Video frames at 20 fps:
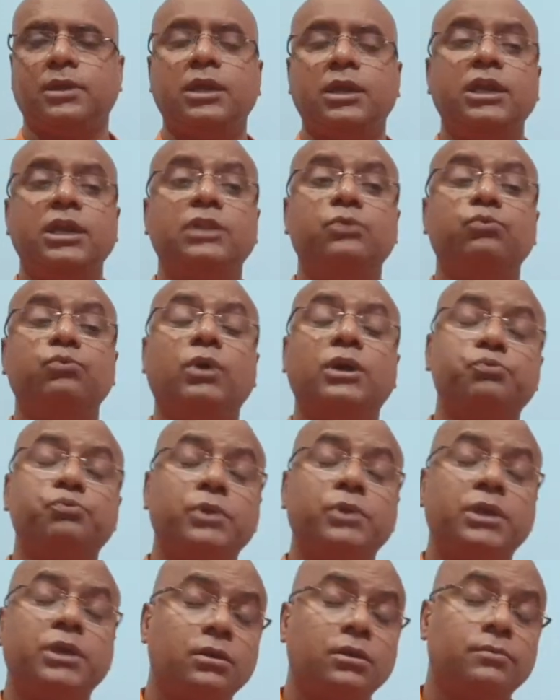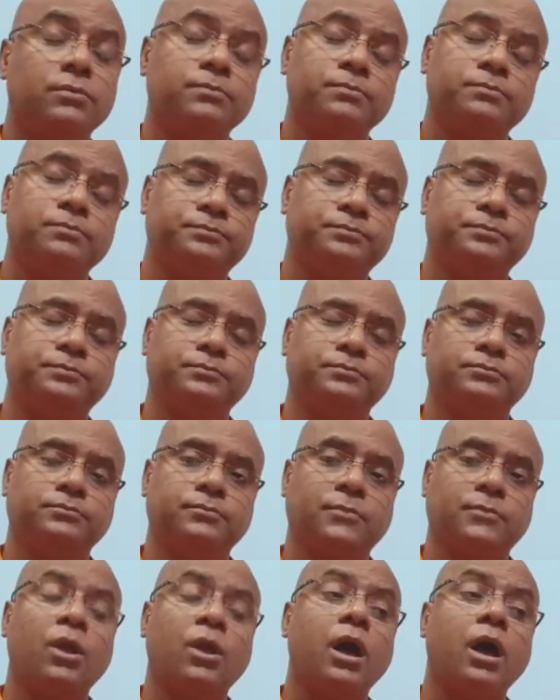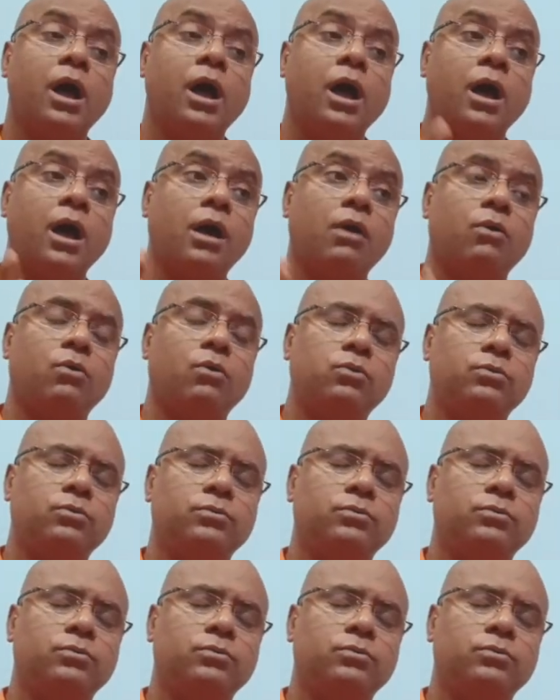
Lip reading: In what way? How?